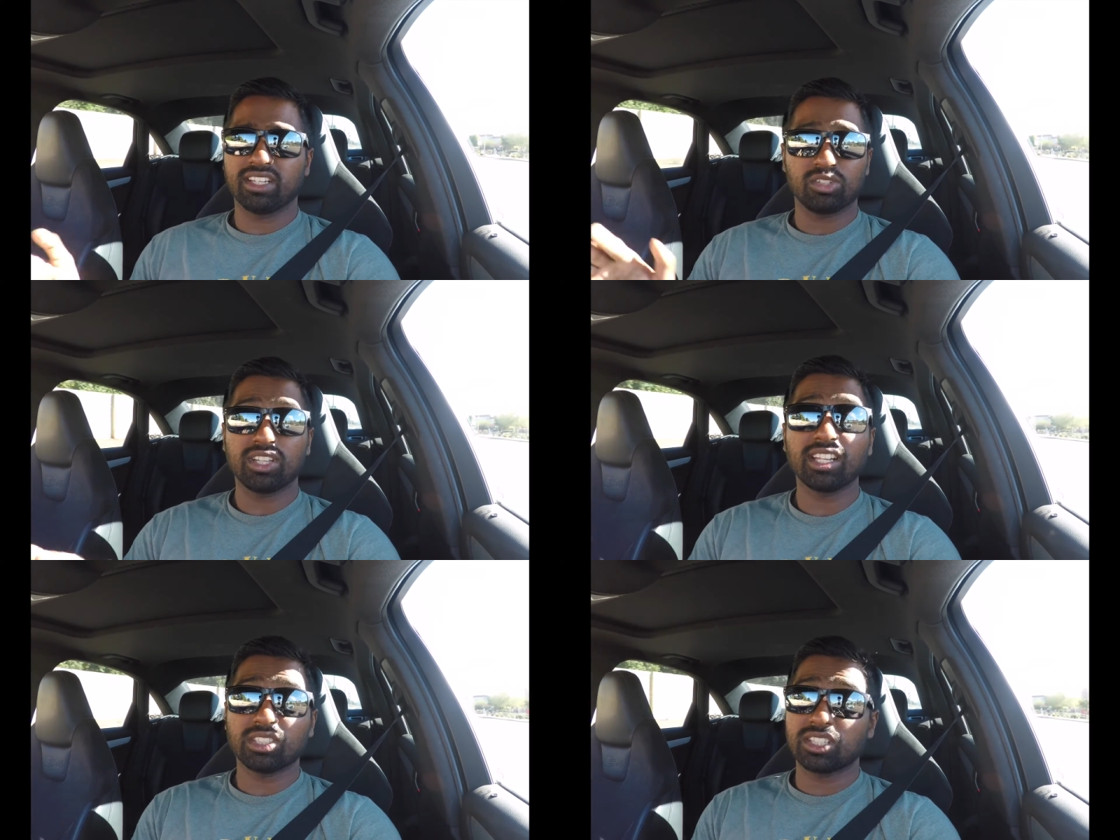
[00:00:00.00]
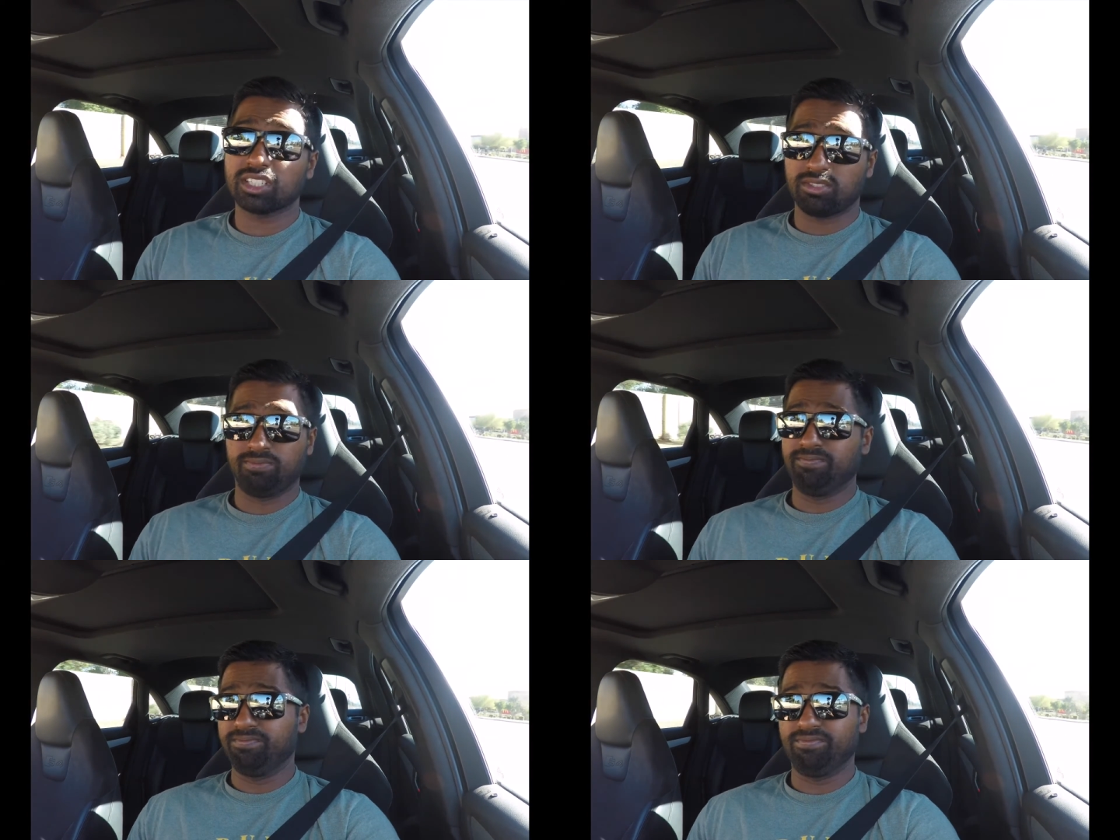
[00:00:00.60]
So that's just
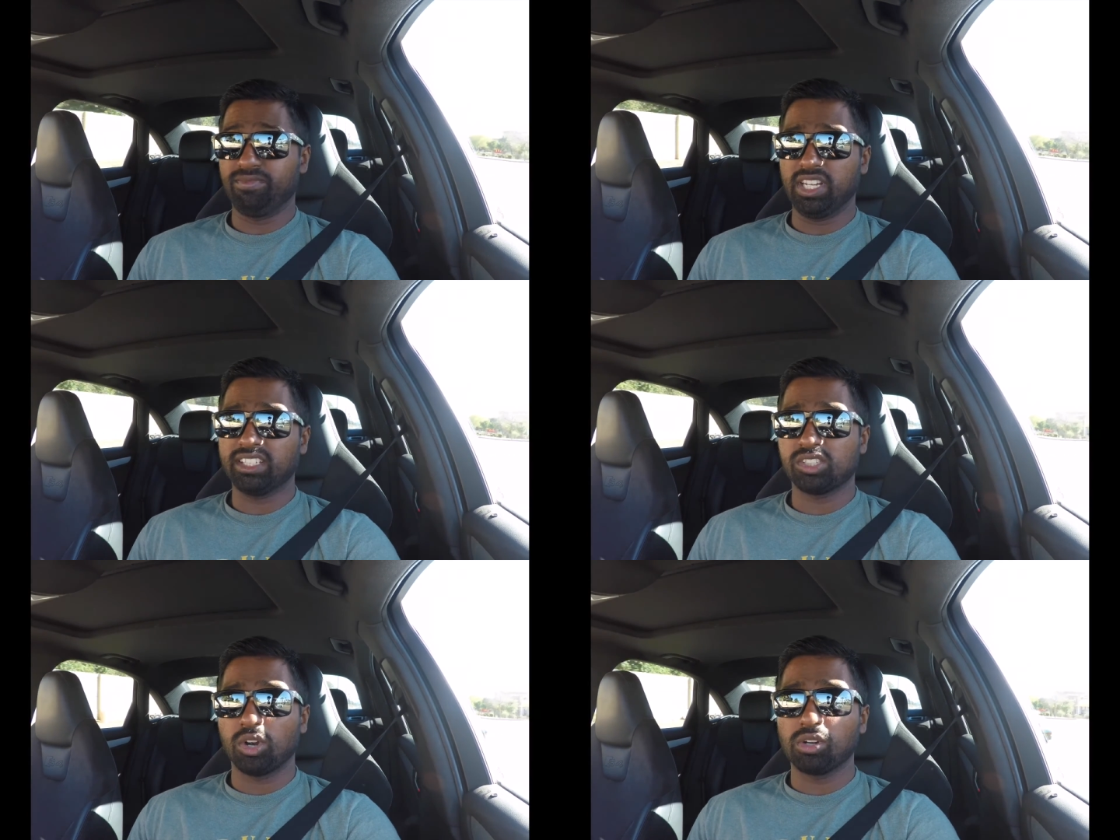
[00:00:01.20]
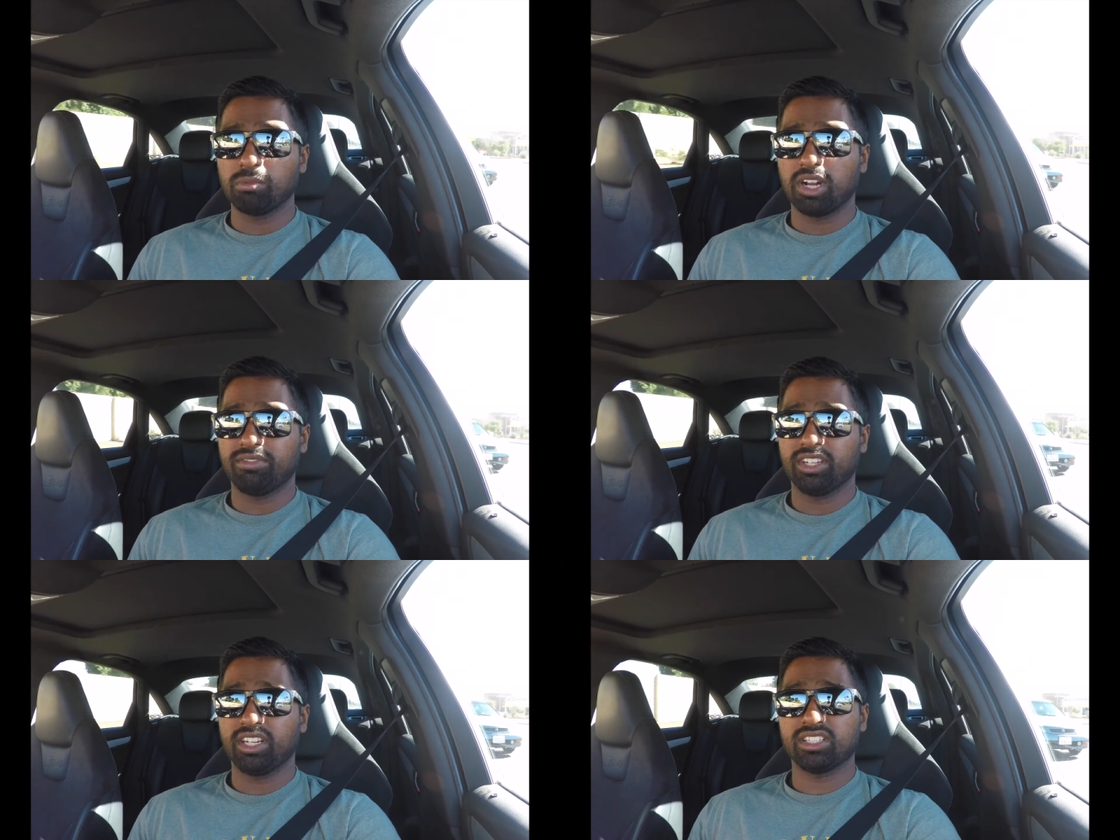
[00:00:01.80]
external
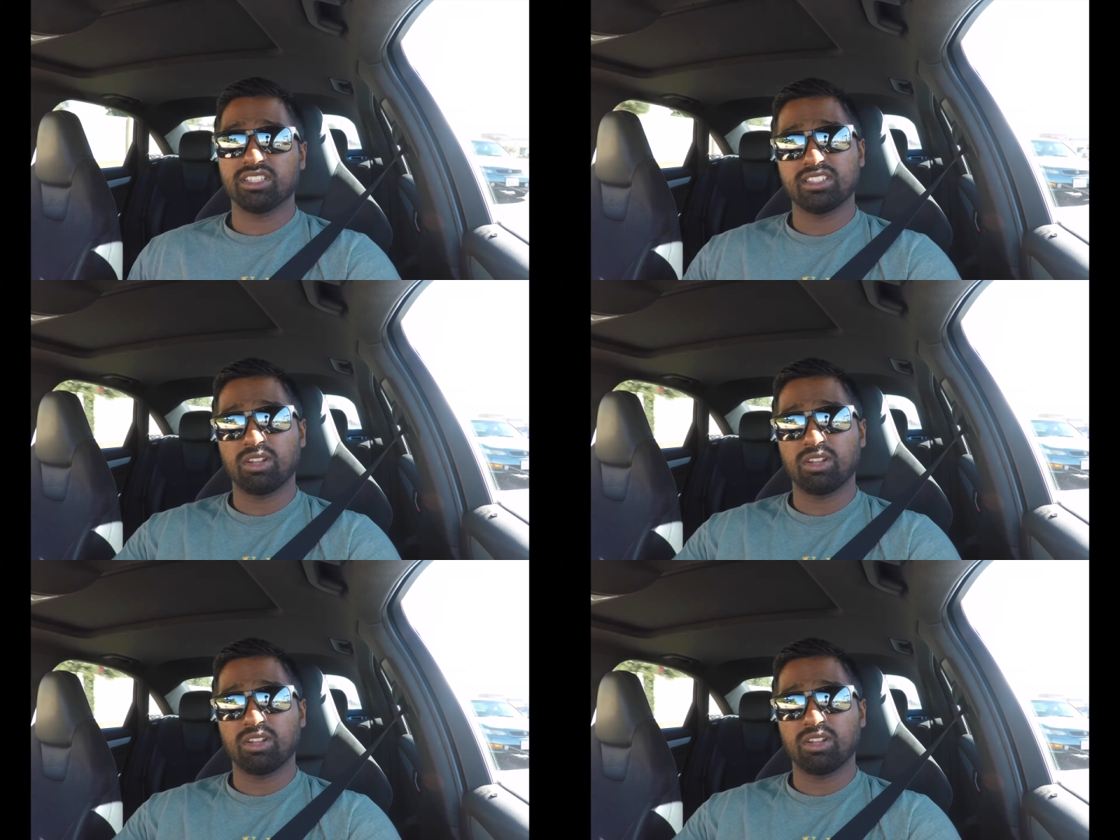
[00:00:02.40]
modification.